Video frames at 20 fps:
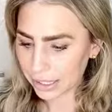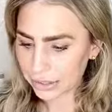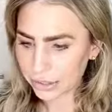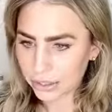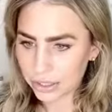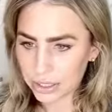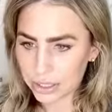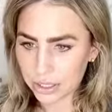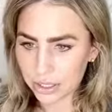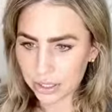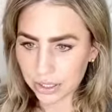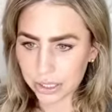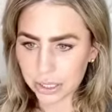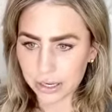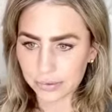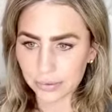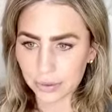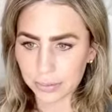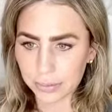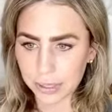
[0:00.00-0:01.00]
looks good on
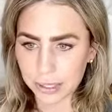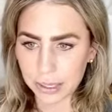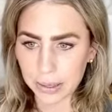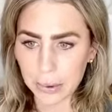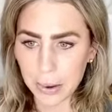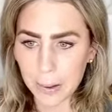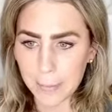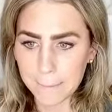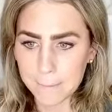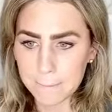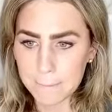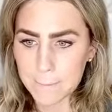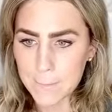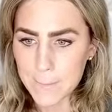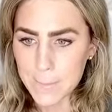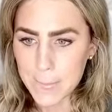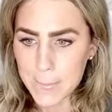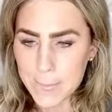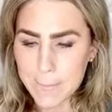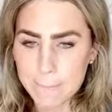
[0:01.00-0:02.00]
everybody.
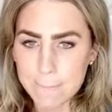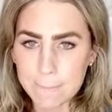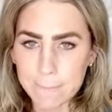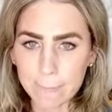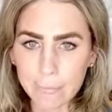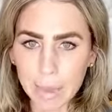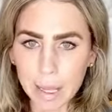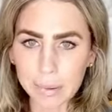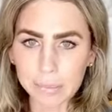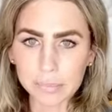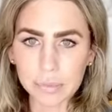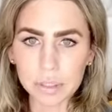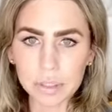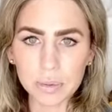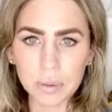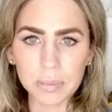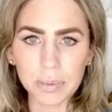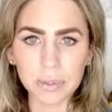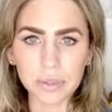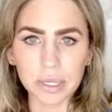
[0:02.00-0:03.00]
Most
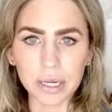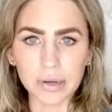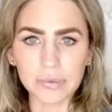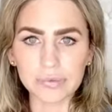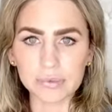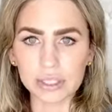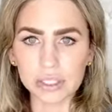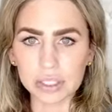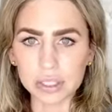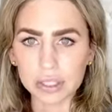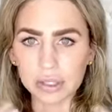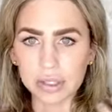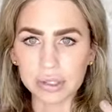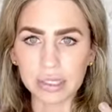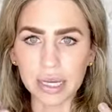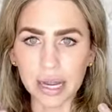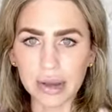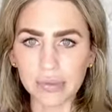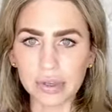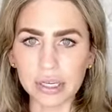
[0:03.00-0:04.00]
people love just
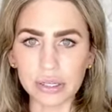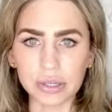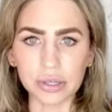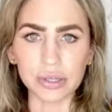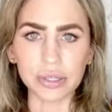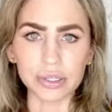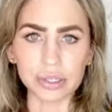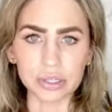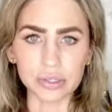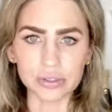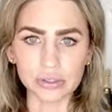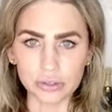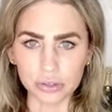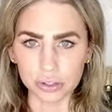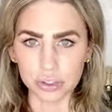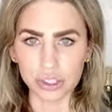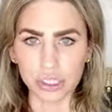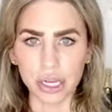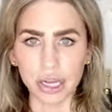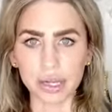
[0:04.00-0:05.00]
having a good neutral
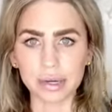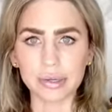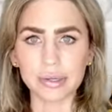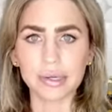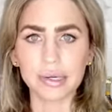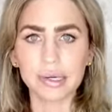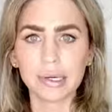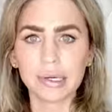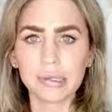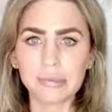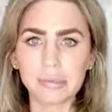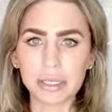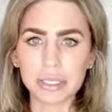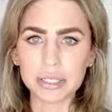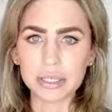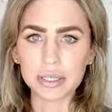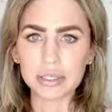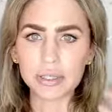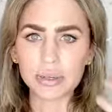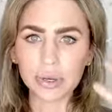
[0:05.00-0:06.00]
shade, but it's
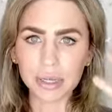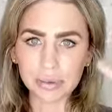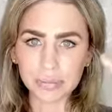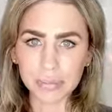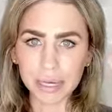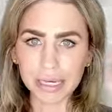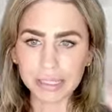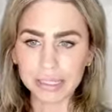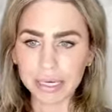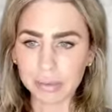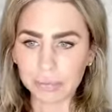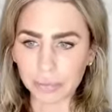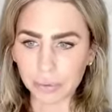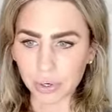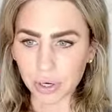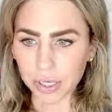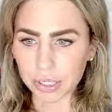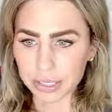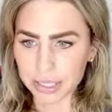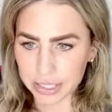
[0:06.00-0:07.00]
also gonna make that
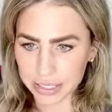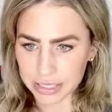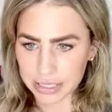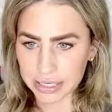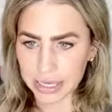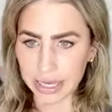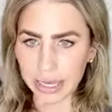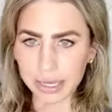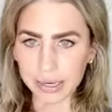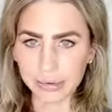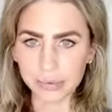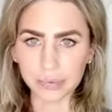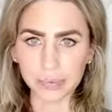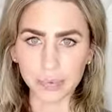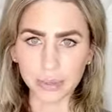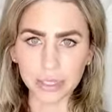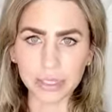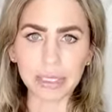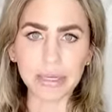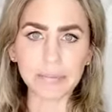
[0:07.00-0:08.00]
bronzy skin
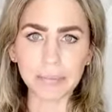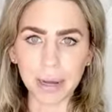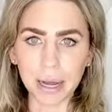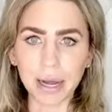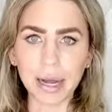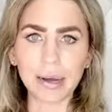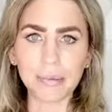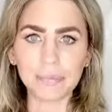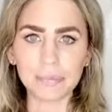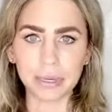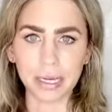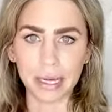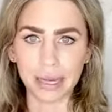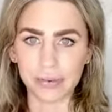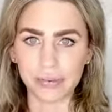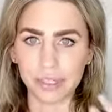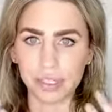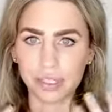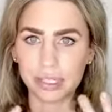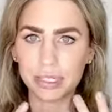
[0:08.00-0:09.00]
really pop by
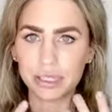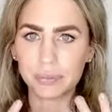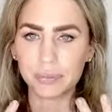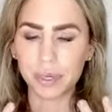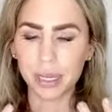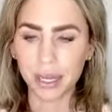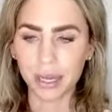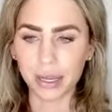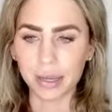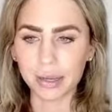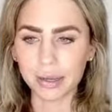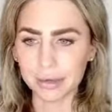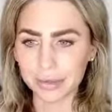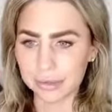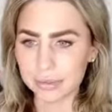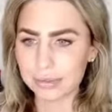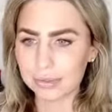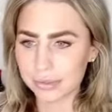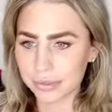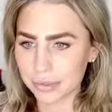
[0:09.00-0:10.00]
having this pink,
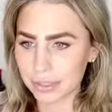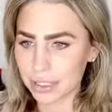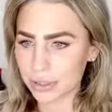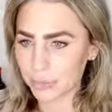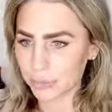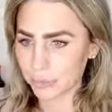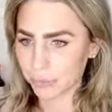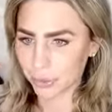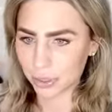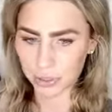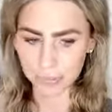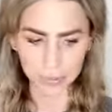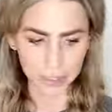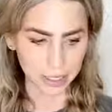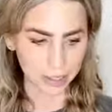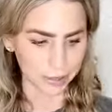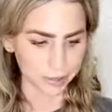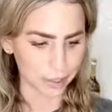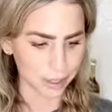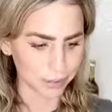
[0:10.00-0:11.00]
this pretty
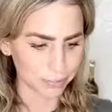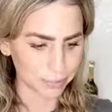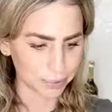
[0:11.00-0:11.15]
pink lip.